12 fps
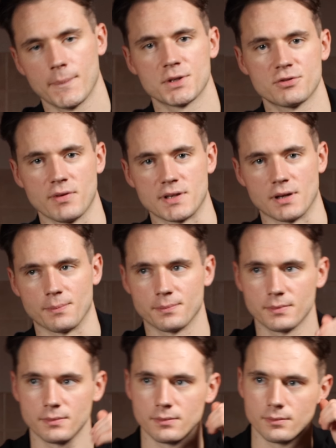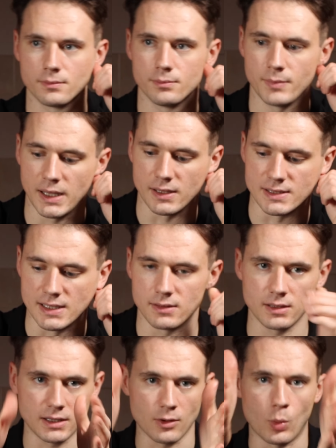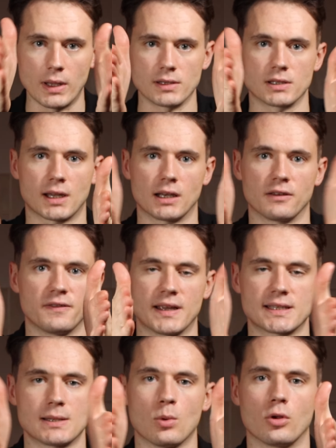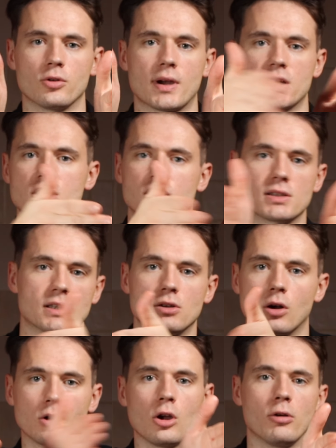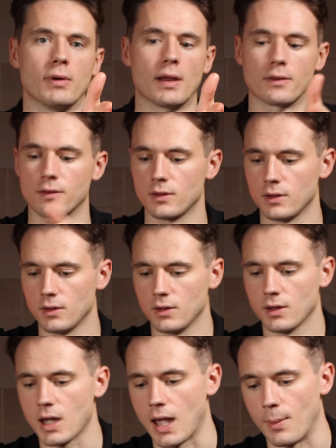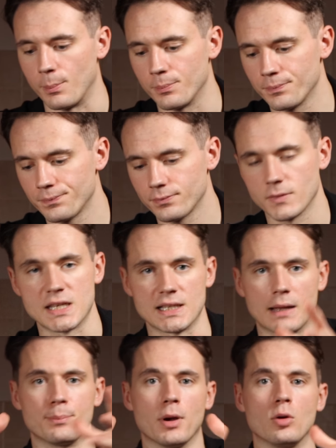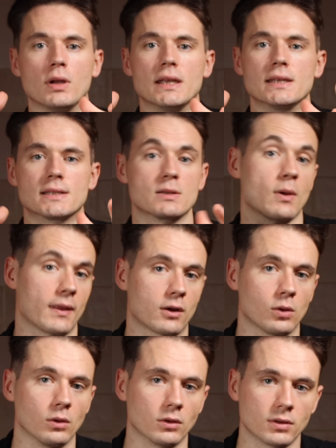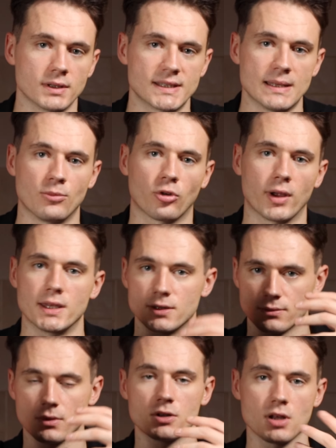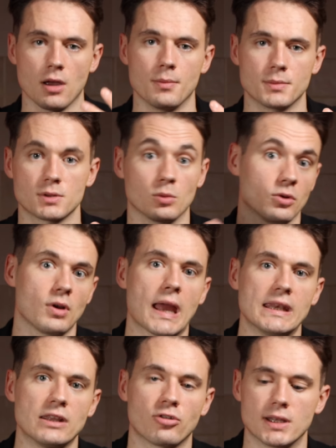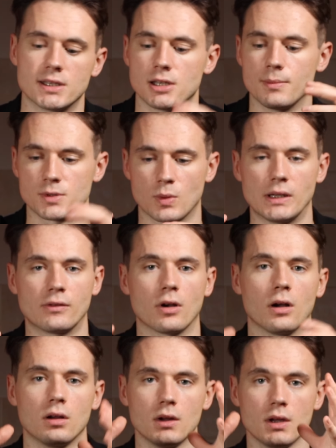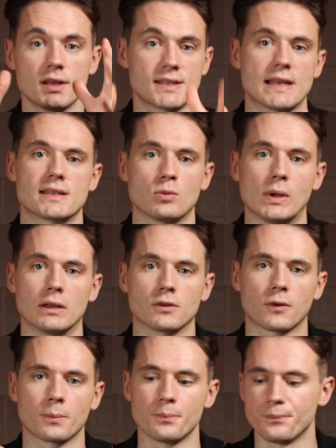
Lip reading: straight on, because the wheels are kind of fixed in one direction because they're not going around. These are like bogies is what they're called in steam train terms, or any train terms where you've got sets of wheels.